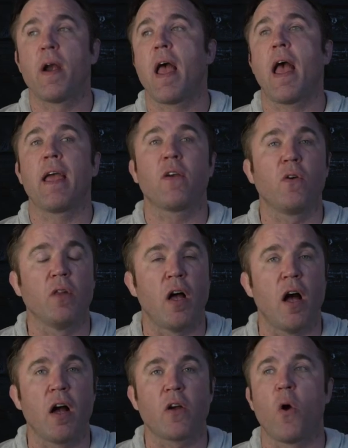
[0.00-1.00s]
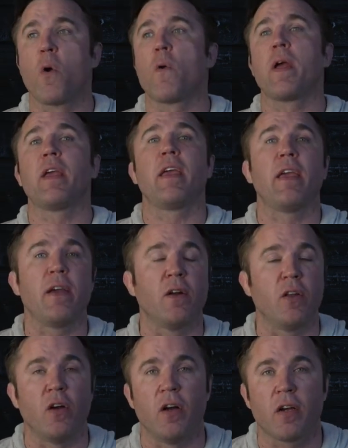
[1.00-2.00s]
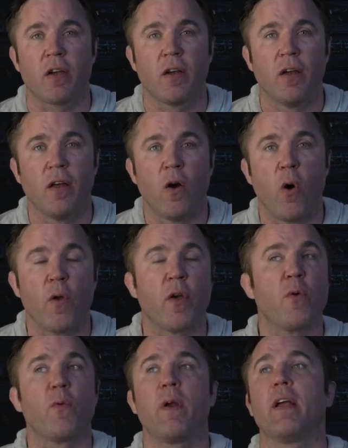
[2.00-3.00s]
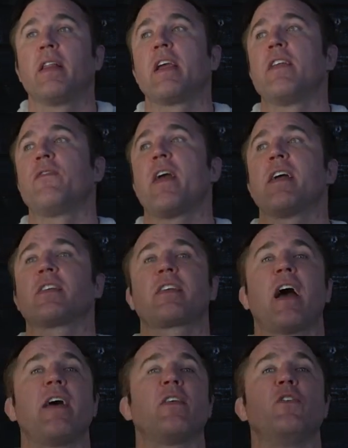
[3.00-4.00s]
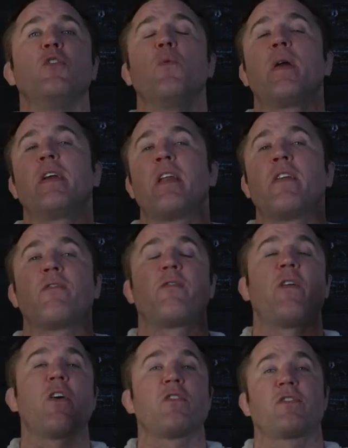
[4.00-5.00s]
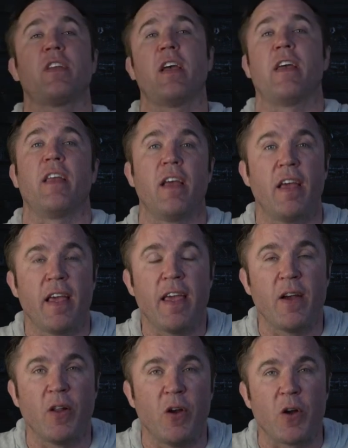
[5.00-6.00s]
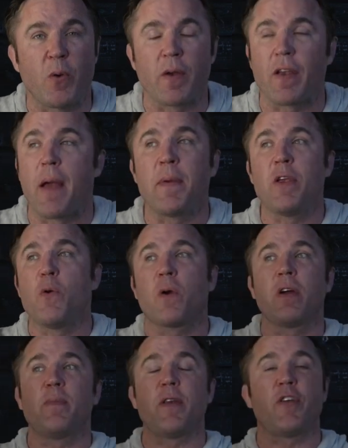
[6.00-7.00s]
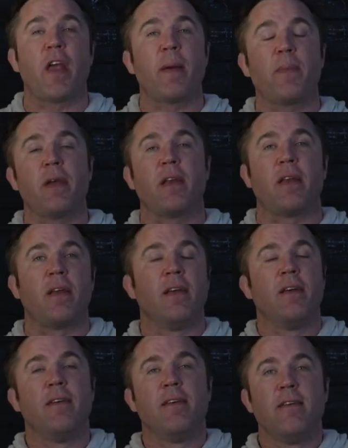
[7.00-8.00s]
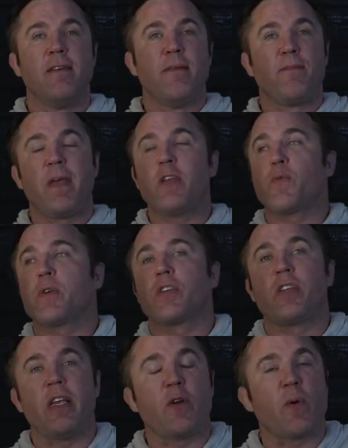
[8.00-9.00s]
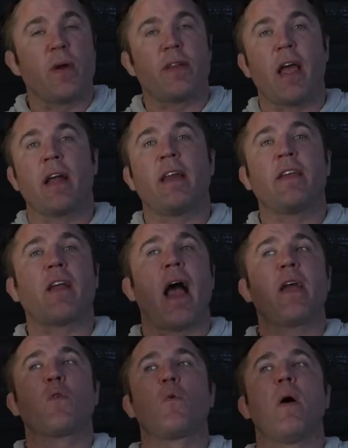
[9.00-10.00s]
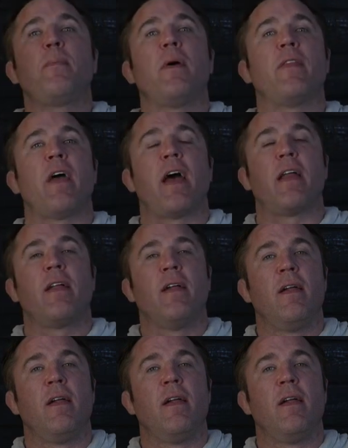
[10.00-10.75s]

an ankle lock, or a heel hook, or the really advanced guy that knew what an inverted heel hook was, I mean, you were going to be champion. These were secret techniques. I grew up on that.